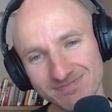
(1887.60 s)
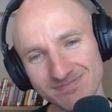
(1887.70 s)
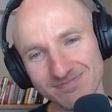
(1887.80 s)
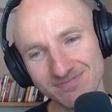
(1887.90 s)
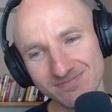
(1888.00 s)

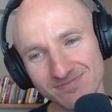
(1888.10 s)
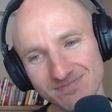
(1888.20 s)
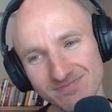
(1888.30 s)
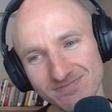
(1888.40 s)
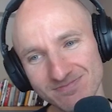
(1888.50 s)

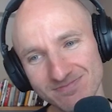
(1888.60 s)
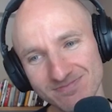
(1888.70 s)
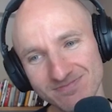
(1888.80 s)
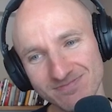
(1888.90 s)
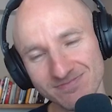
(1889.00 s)

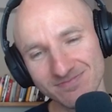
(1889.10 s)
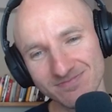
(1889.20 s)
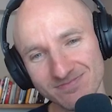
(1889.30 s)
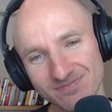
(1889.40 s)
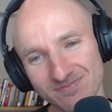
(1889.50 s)

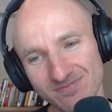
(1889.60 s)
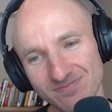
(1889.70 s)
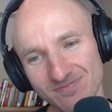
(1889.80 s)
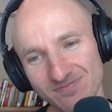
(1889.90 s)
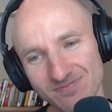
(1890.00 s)

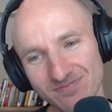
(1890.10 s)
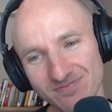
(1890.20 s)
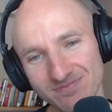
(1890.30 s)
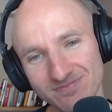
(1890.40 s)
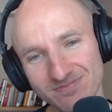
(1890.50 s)

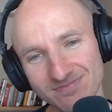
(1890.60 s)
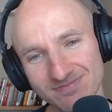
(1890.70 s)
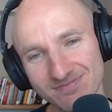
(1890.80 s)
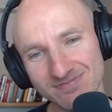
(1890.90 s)
This person isn't speaking.